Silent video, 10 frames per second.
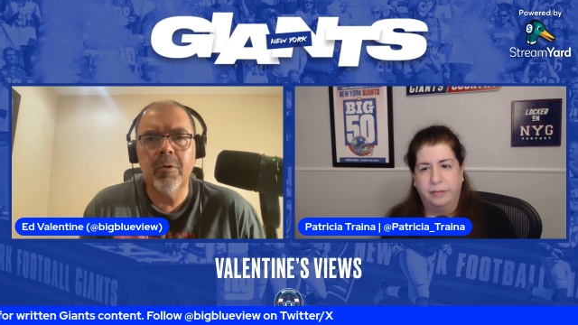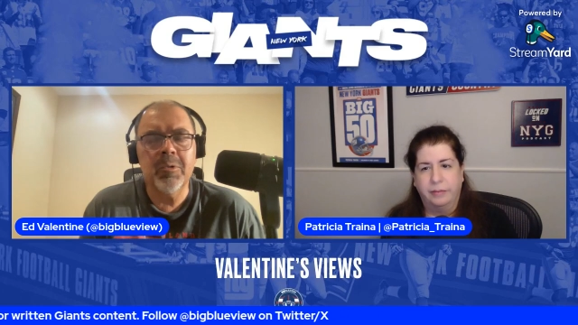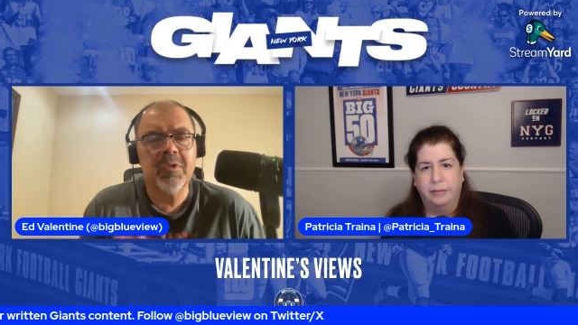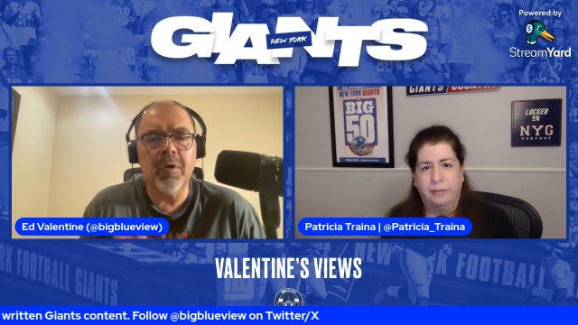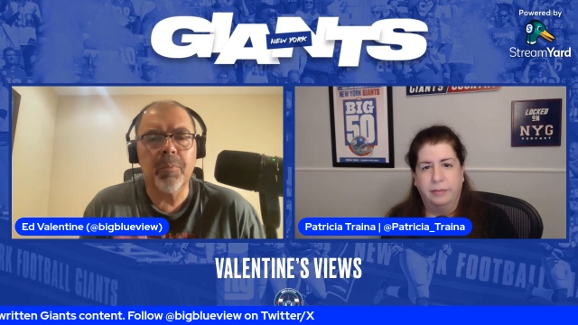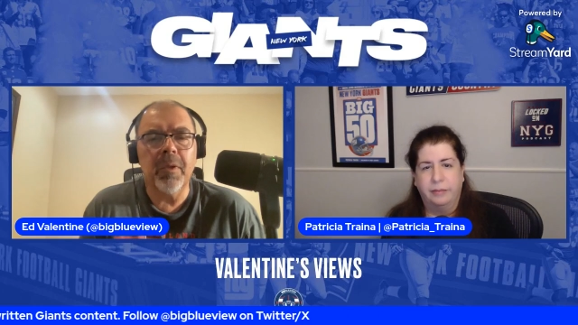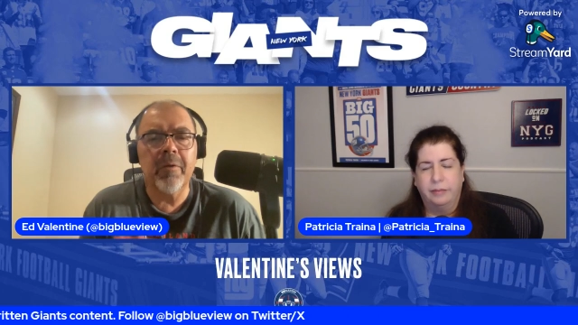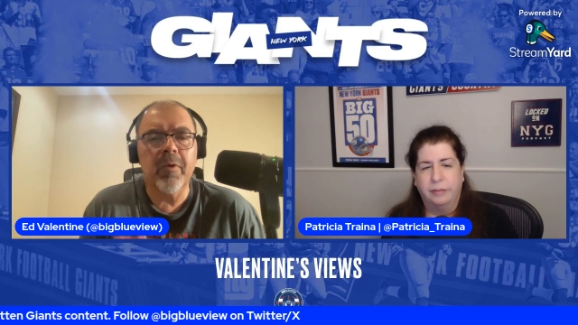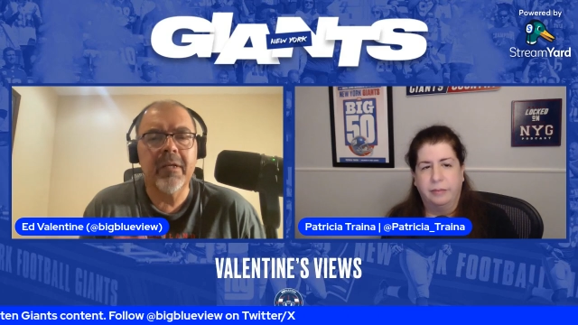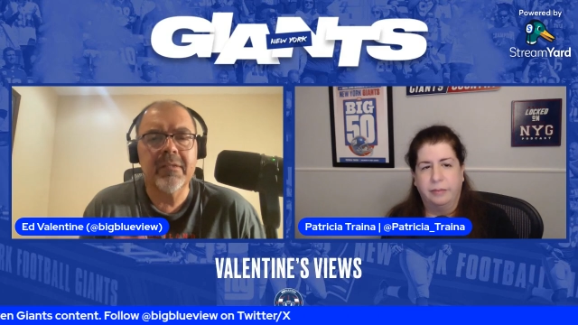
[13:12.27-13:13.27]
Speaker 1: who's going to
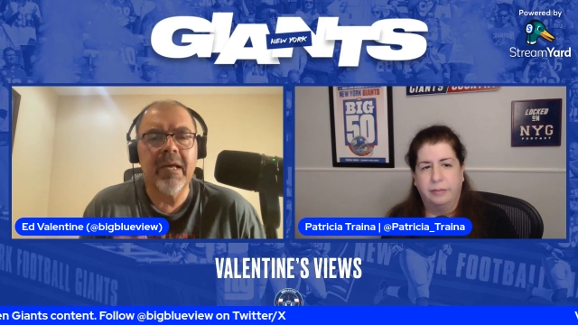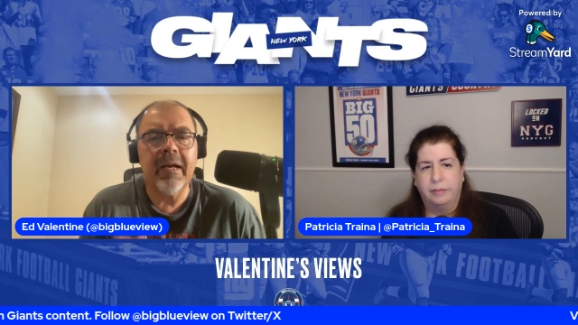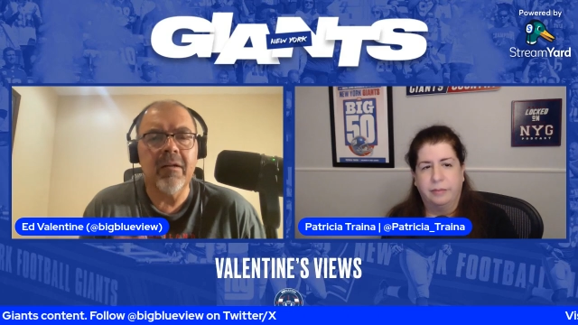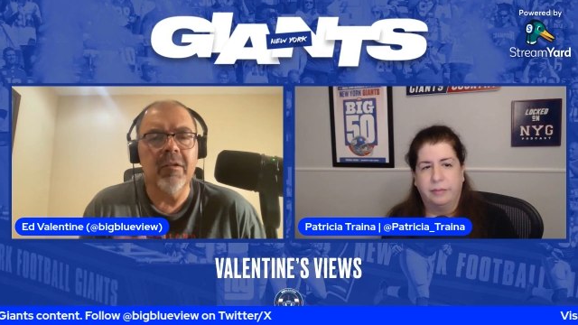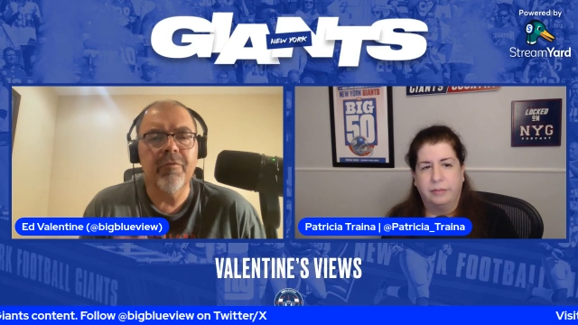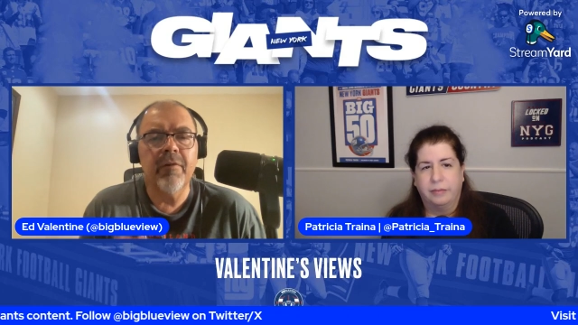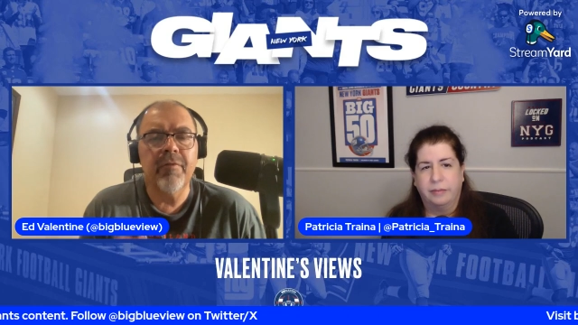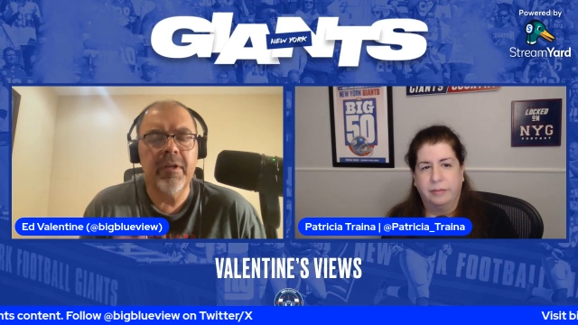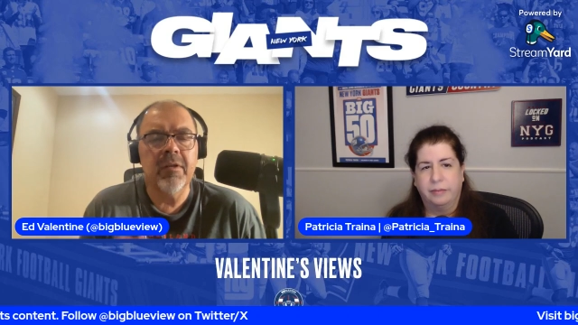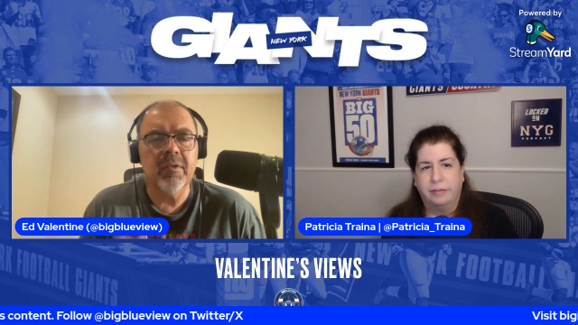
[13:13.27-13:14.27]
play right tackle if
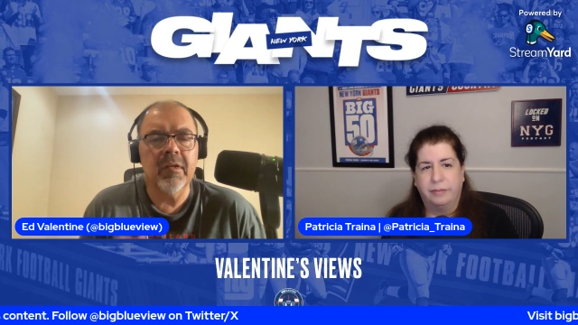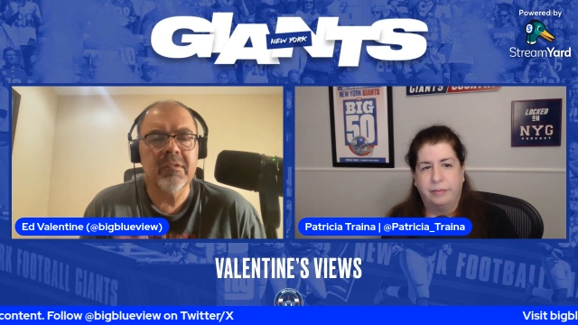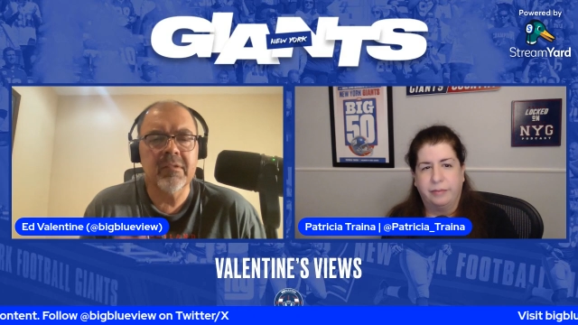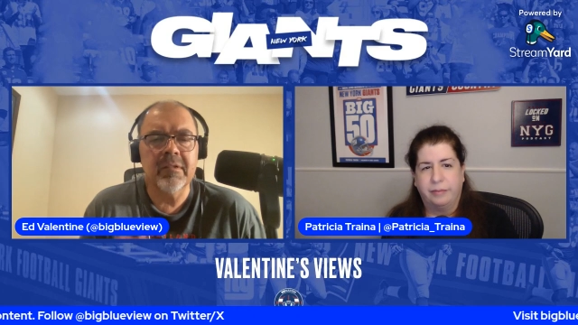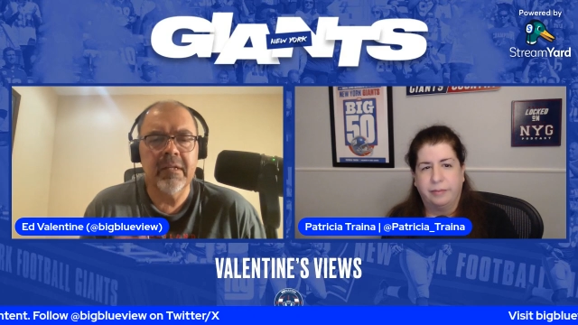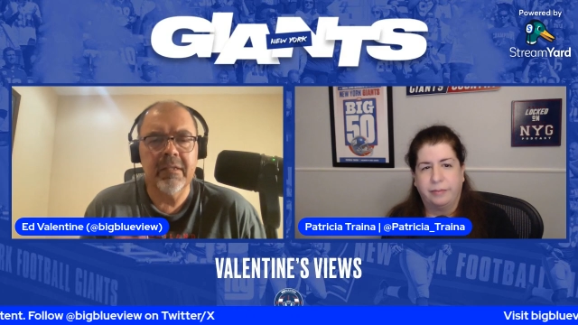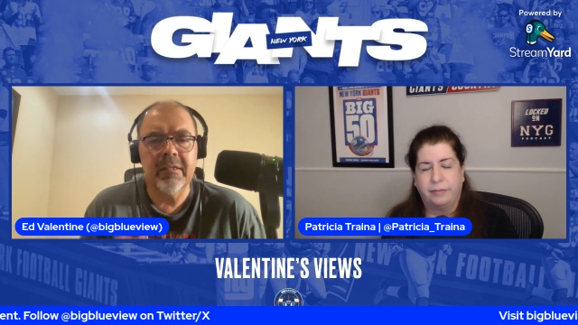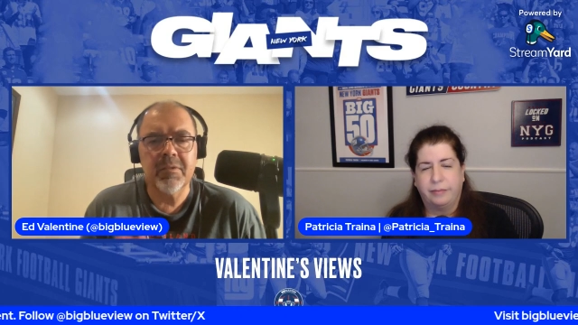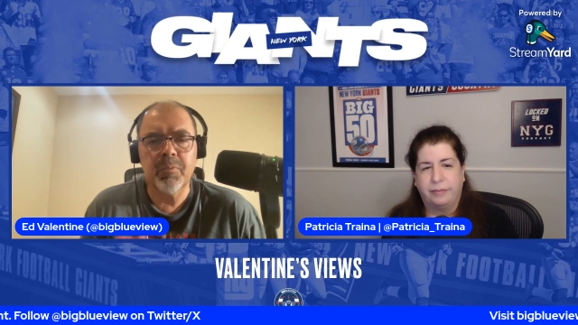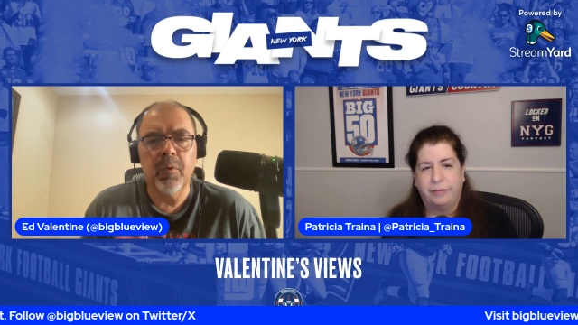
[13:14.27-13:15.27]
Evan Neal doesn't at
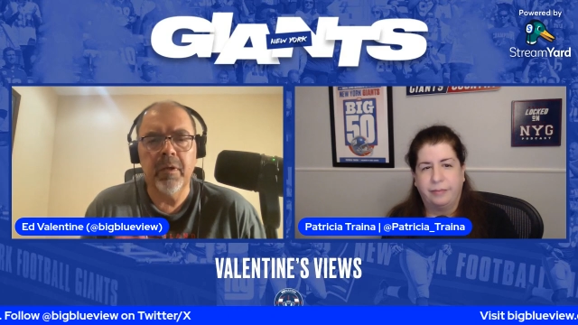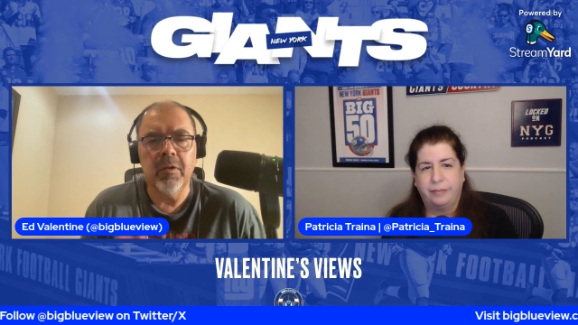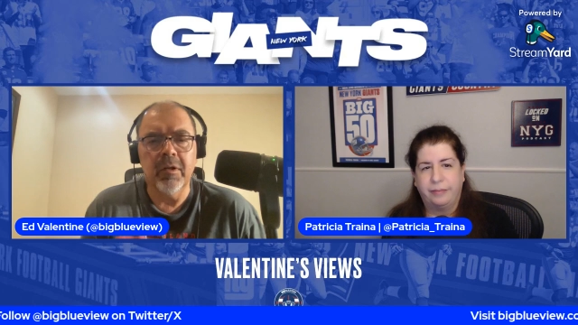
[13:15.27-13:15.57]
this point?